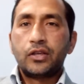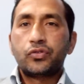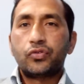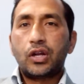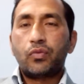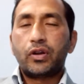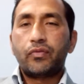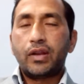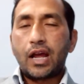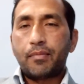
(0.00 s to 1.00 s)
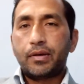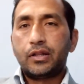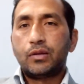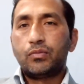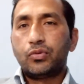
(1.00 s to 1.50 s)
So now what will
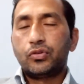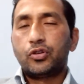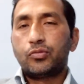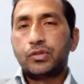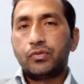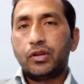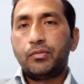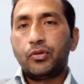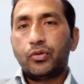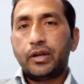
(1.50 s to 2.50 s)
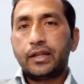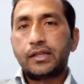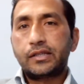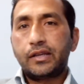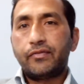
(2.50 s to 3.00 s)
happen, the both the object will be holding
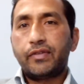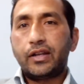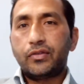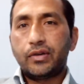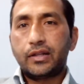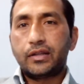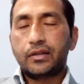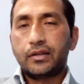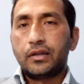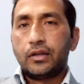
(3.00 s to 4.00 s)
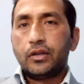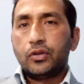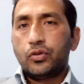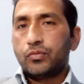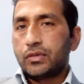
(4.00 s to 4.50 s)
the same value. I think
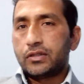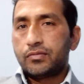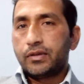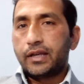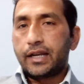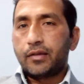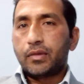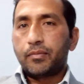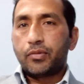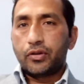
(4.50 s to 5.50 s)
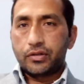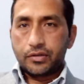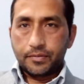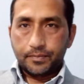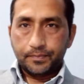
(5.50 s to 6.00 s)
you must be getting my point.